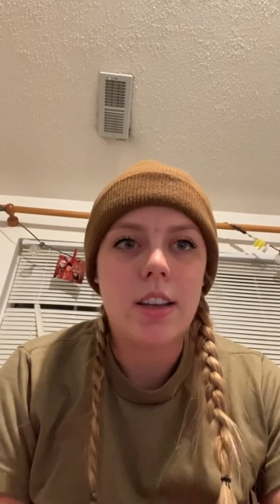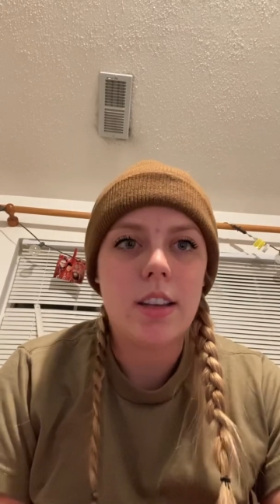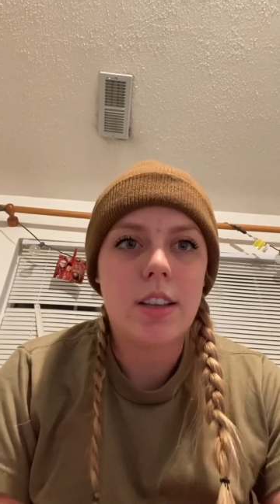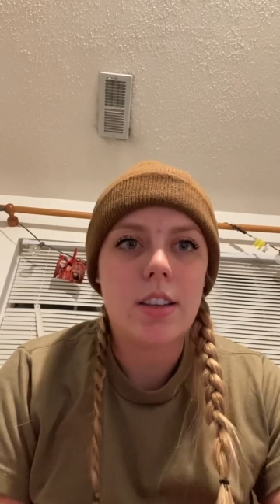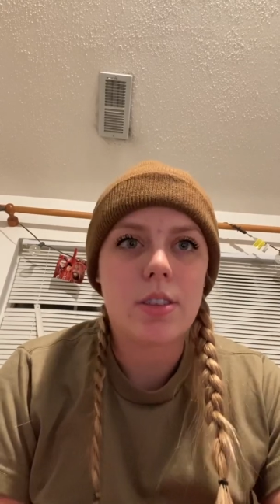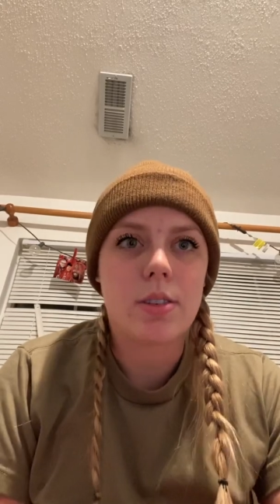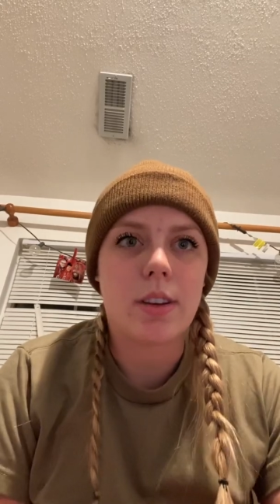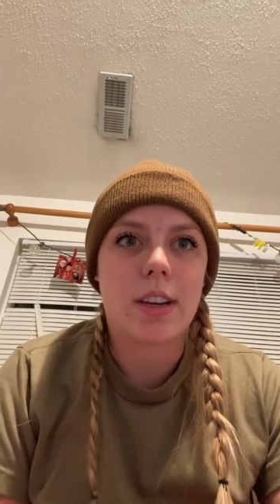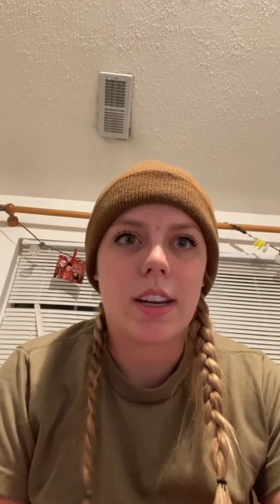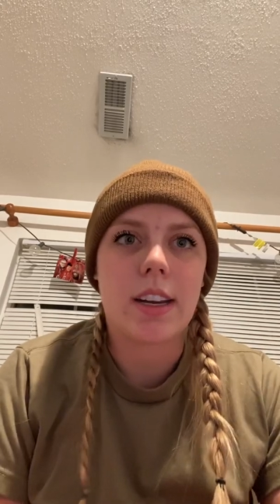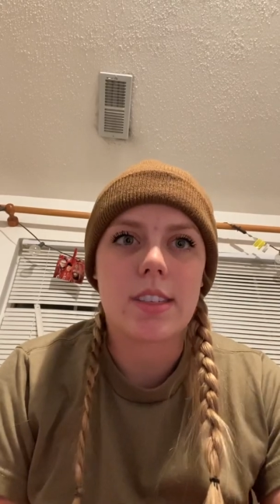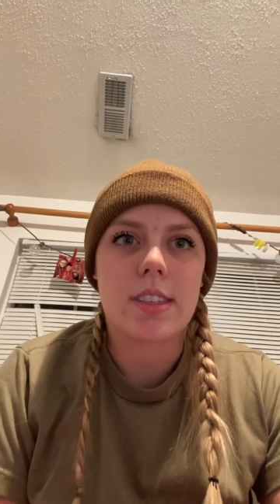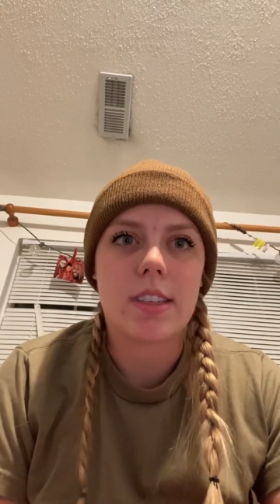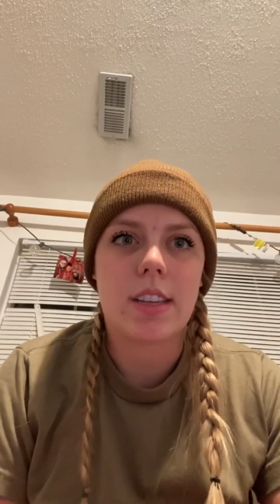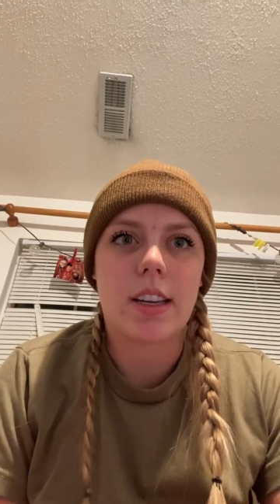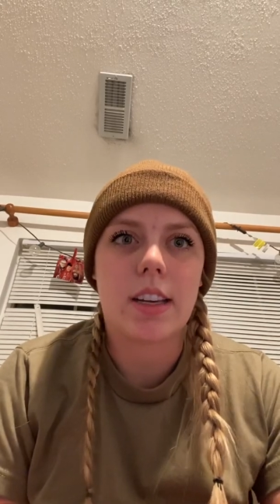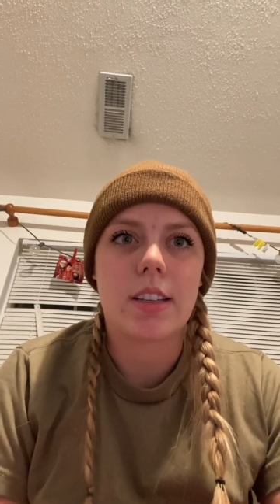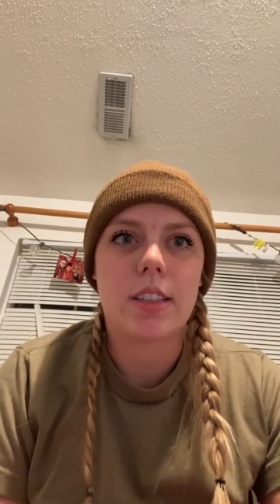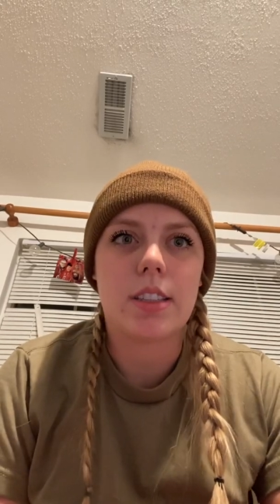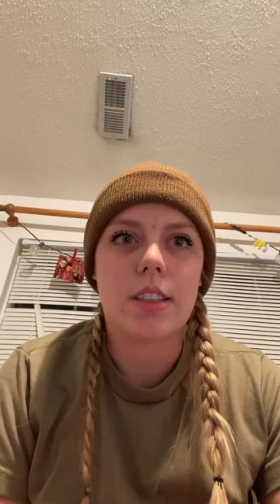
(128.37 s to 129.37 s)
So I guess
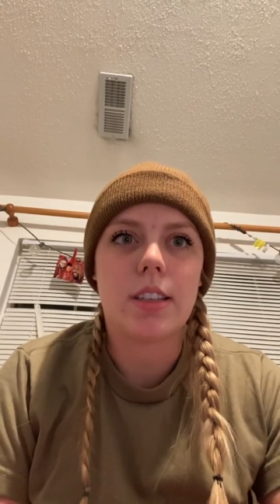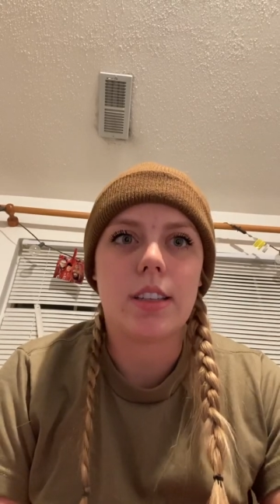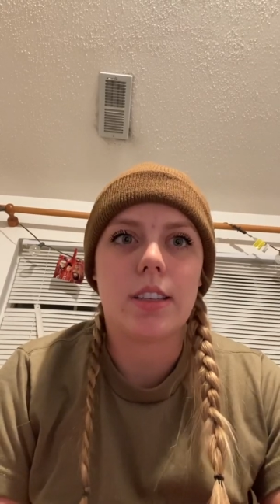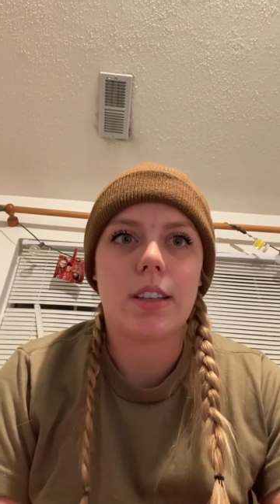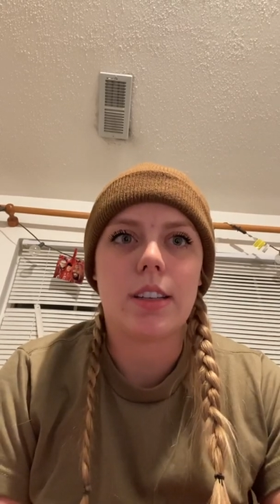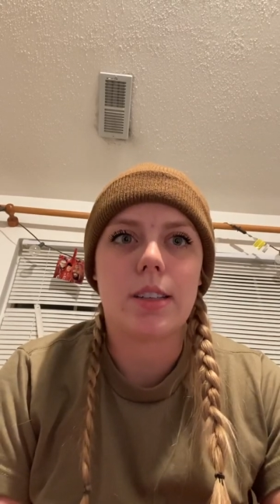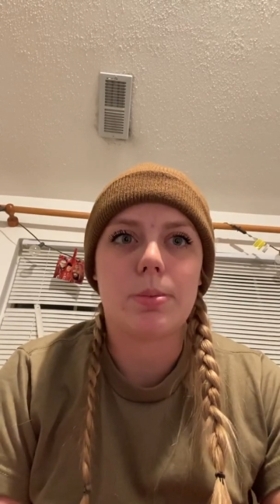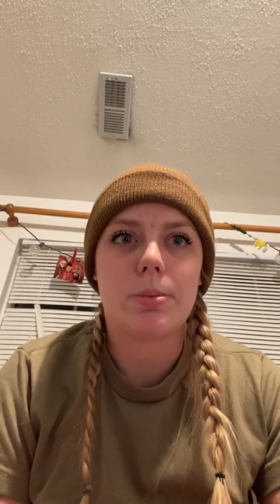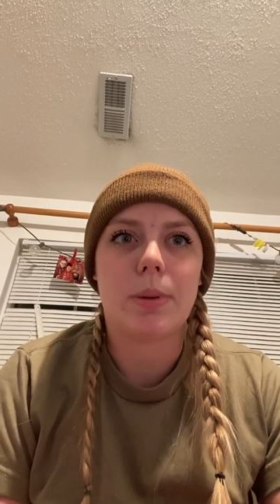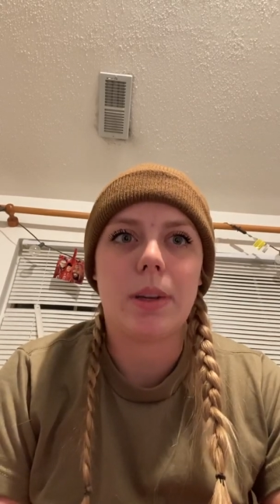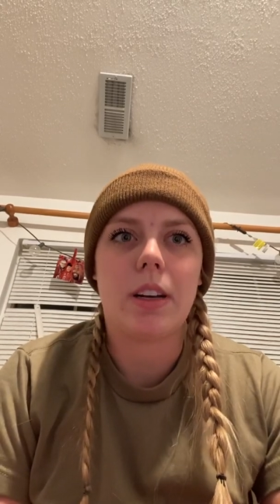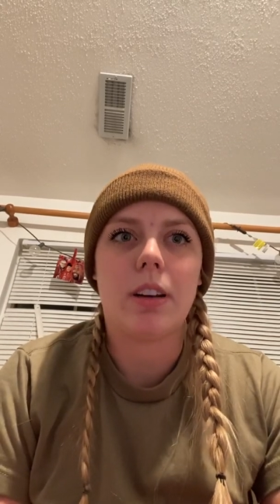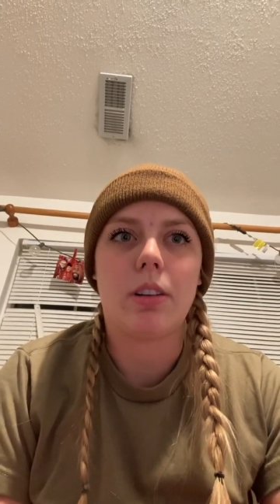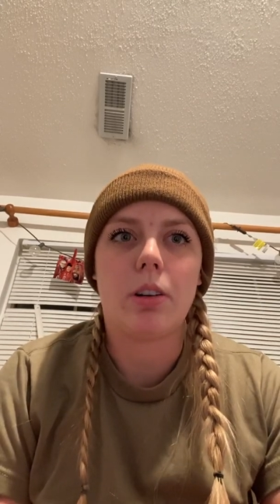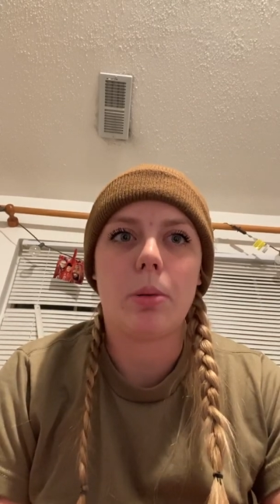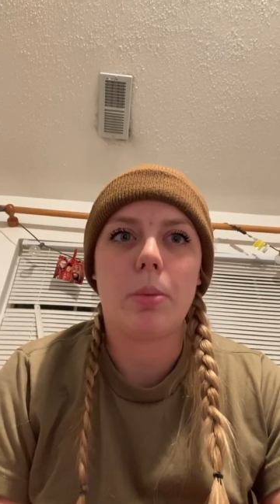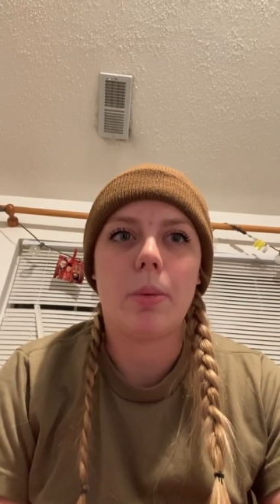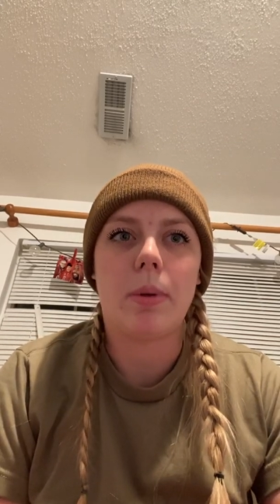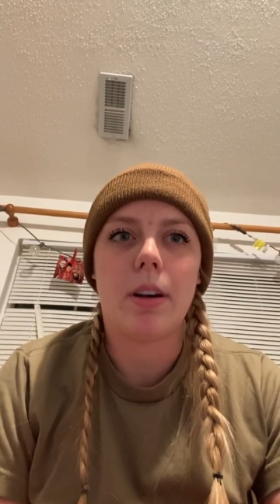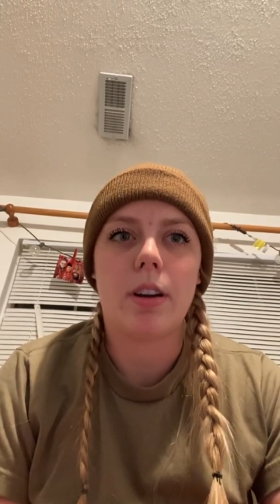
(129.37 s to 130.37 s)
like to explain a little
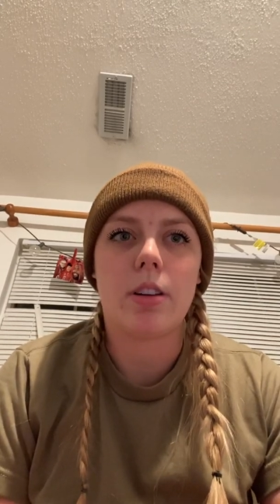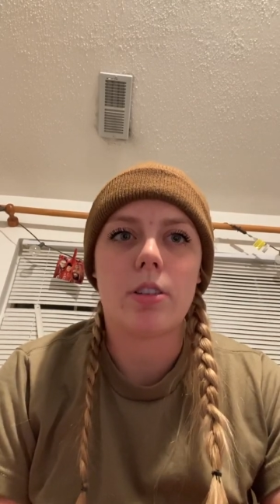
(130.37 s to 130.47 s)
bit better.